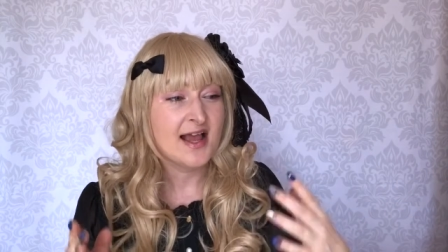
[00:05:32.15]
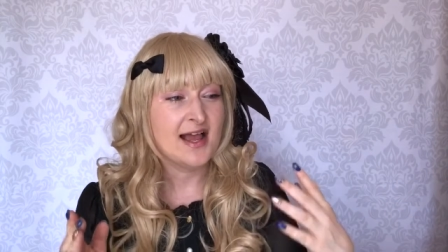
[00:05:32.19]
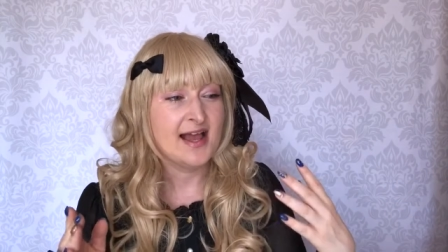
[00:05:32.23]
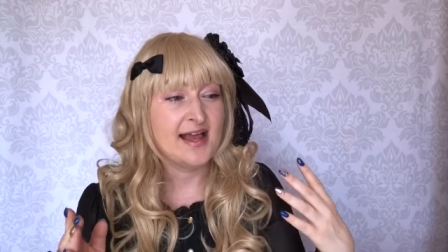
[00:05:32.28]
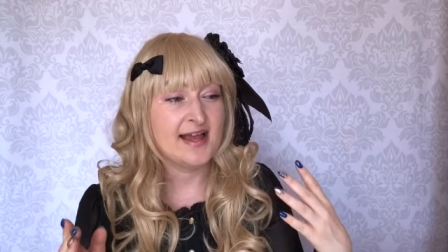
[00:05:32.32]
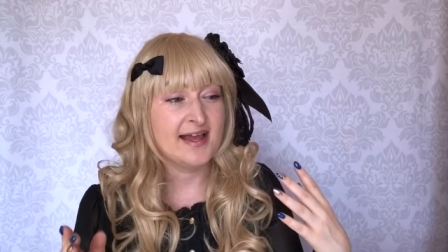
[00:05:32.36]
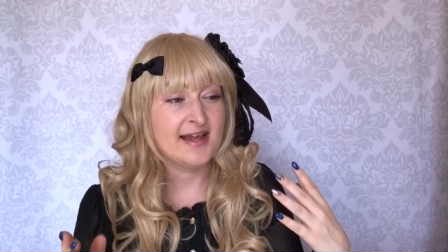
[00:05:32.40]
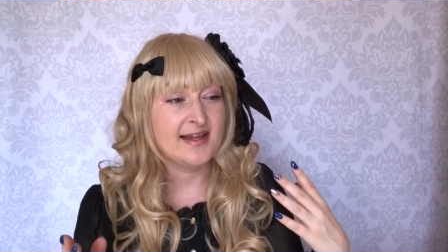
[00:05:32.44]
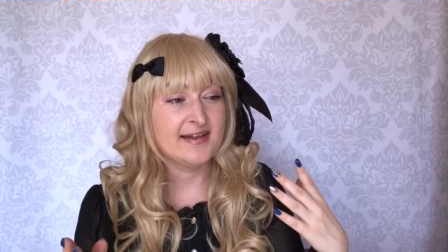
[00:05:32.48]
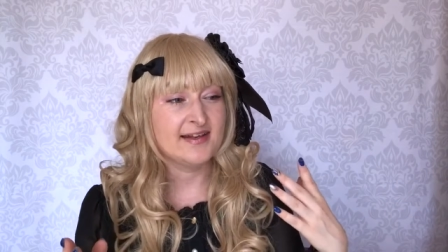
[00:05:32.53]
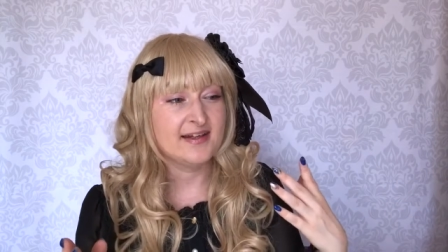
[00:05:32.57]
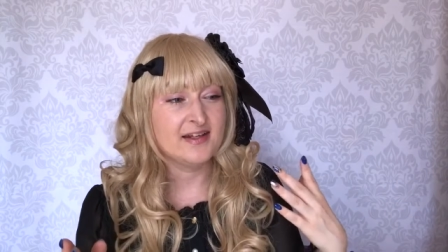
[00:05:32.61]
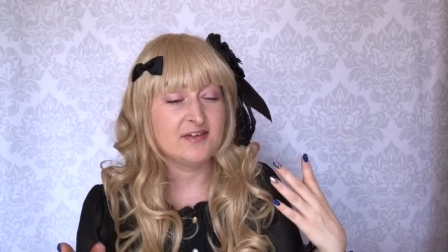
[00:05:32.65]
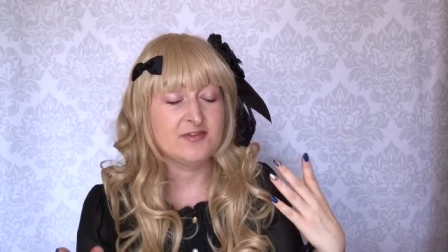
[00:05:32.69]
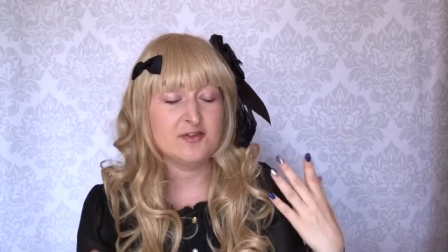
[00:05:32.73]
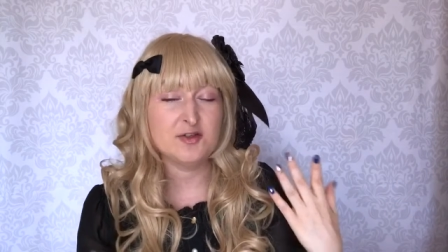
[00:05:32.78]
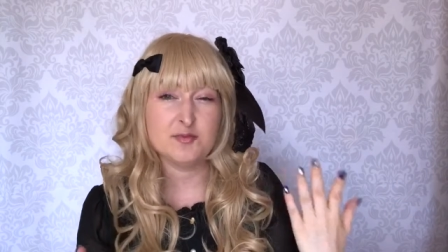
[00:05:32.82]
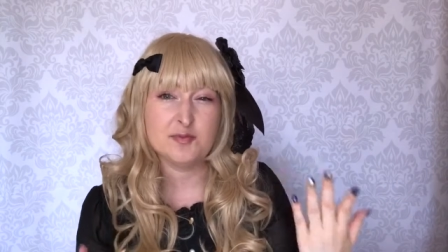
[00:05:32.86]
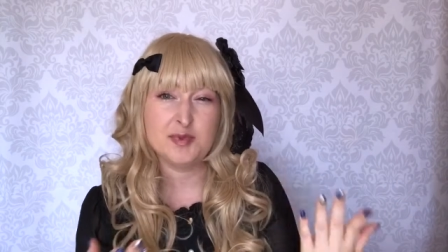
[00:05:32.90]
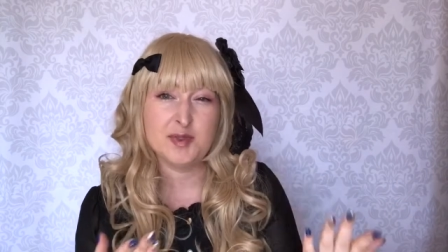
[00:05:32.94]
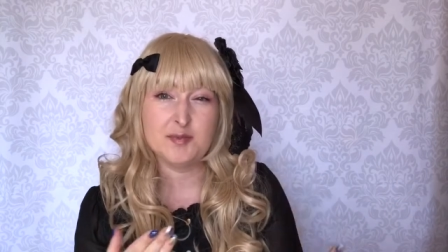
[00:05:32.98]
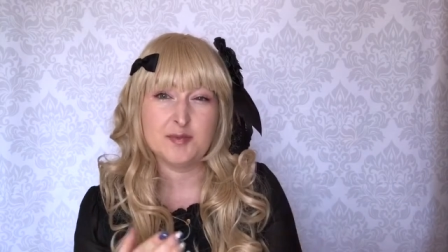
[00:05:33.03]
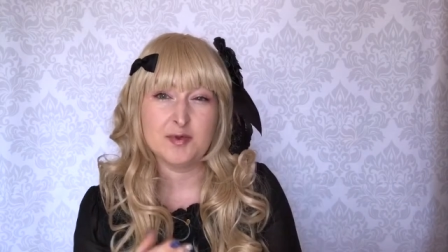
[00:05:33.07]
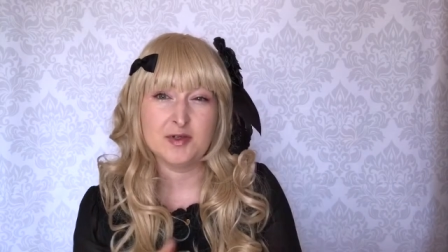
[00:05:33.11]
And even
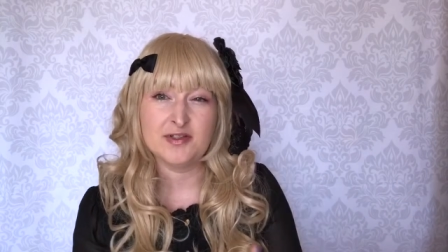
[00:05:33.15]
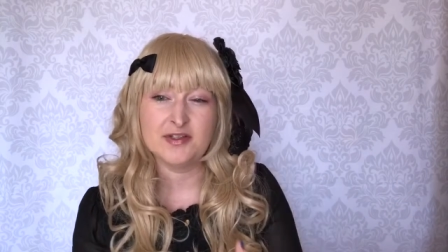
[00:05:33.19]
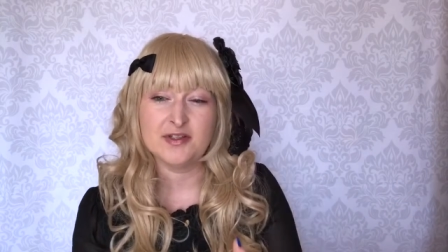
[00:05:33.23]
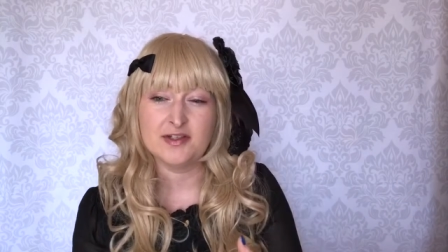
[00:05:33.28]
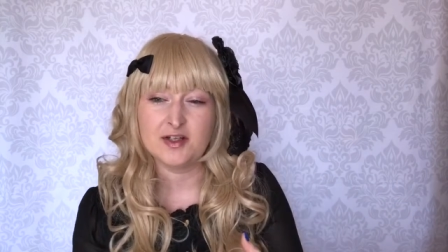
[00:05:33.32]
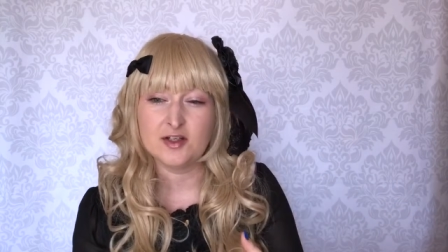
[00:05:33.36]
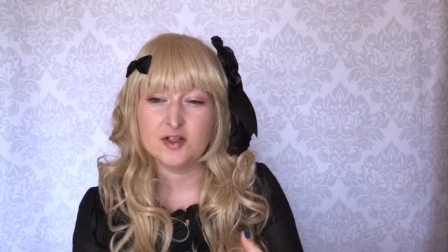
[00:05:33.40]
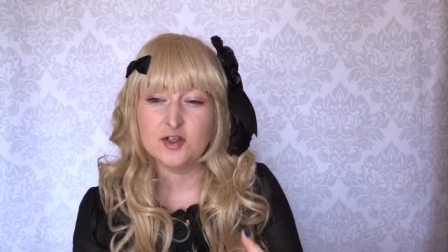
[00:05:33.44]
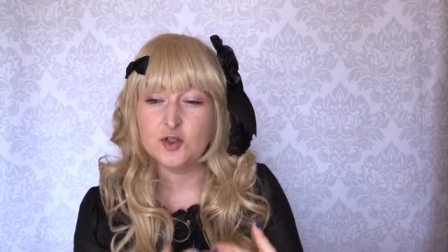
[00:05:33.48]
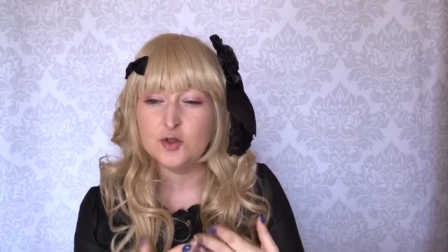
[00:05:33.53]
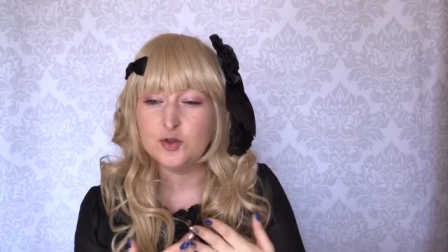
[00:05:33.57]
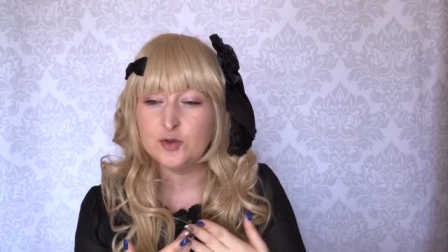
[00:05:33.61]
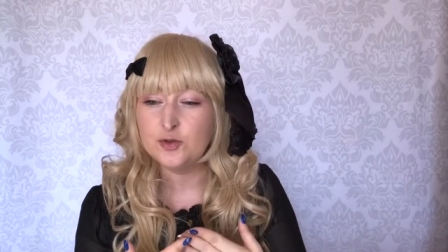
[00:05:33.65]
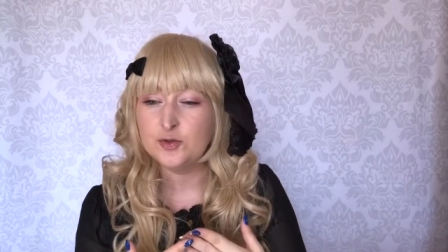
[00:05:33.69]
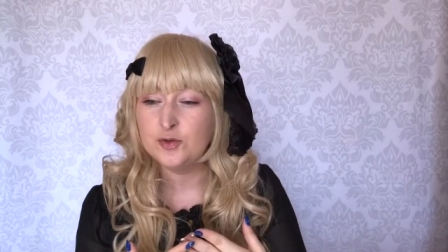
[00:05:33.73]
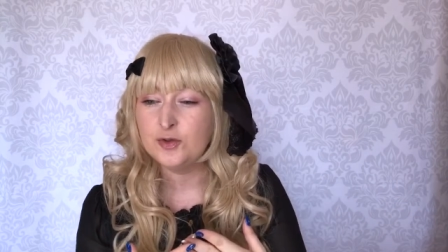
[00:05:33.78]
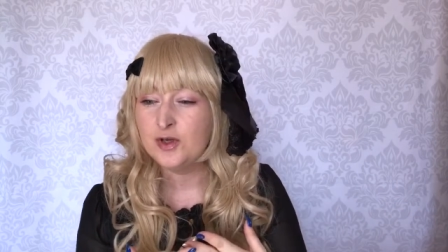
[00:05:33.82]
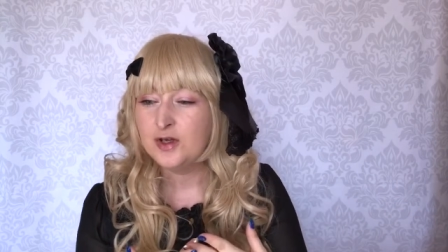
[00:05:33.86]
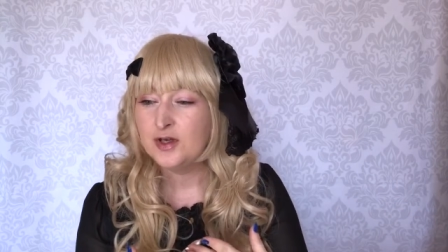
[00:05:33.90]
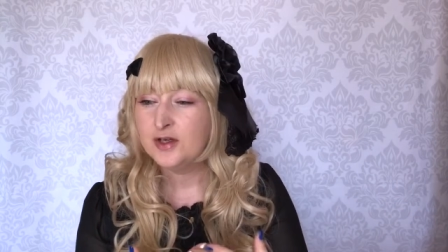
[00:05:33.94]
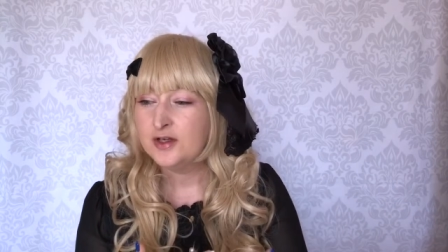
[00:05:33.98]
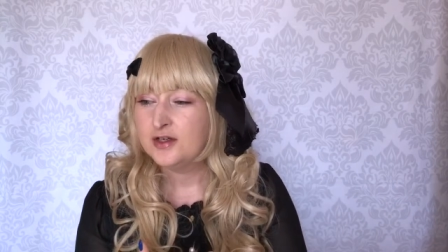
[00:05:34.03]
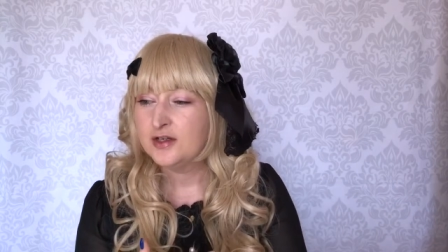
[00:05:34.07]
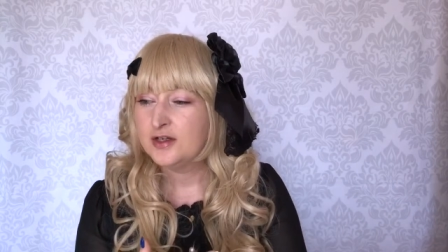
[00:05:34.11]
people that are new